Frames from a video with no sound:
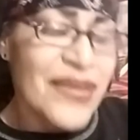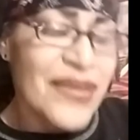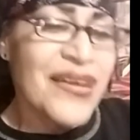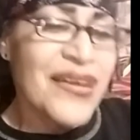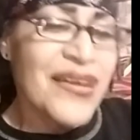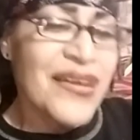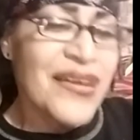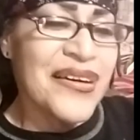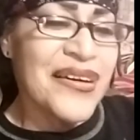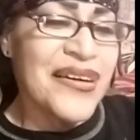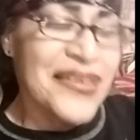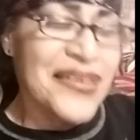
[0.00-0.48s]

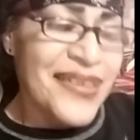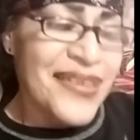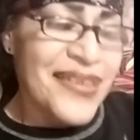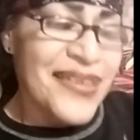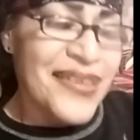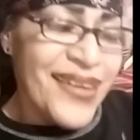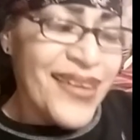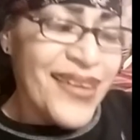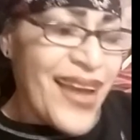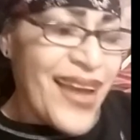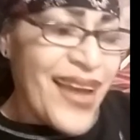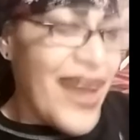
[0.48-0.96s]
Yeah.
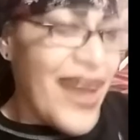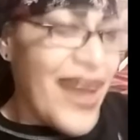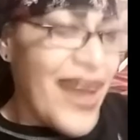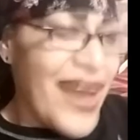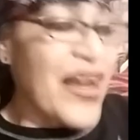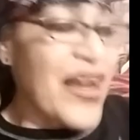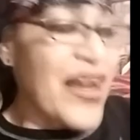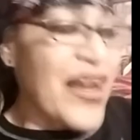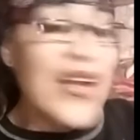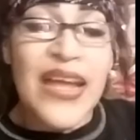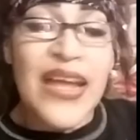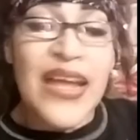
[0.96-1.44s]

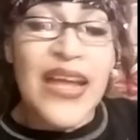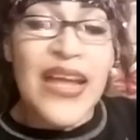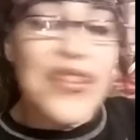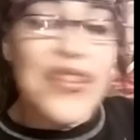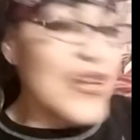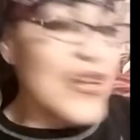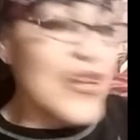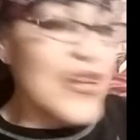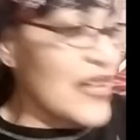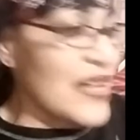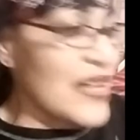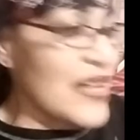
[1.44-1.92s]

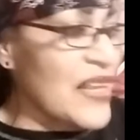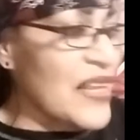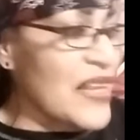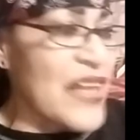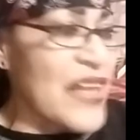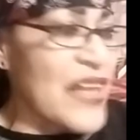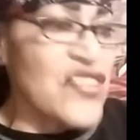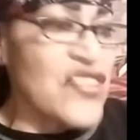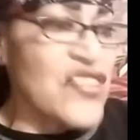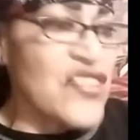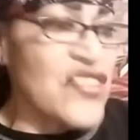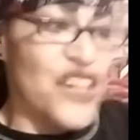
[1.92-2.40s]
And again,
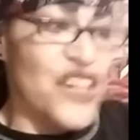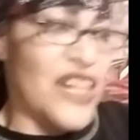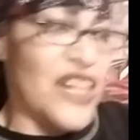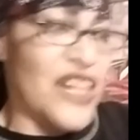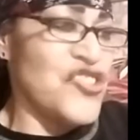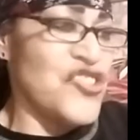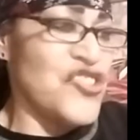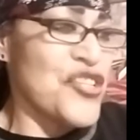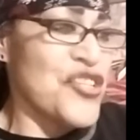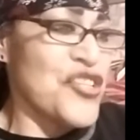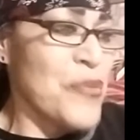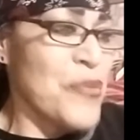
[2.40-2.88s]
they
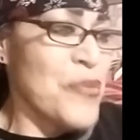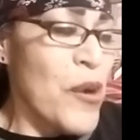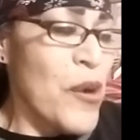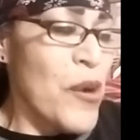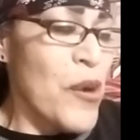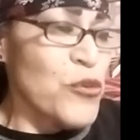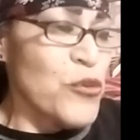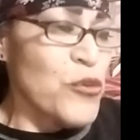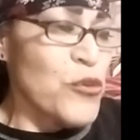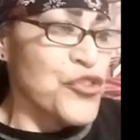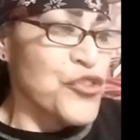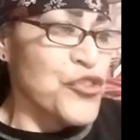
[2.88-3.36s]
judge the
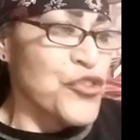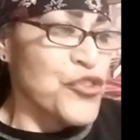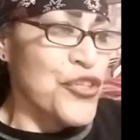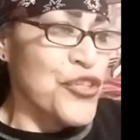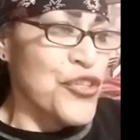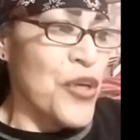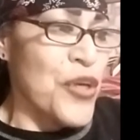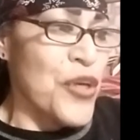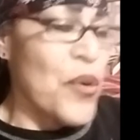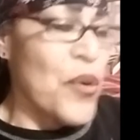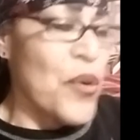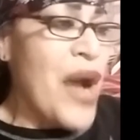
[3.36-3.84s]
most, you
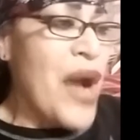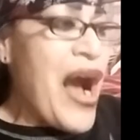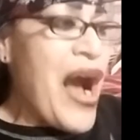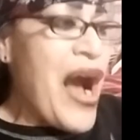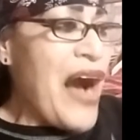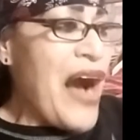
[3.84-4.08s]
know,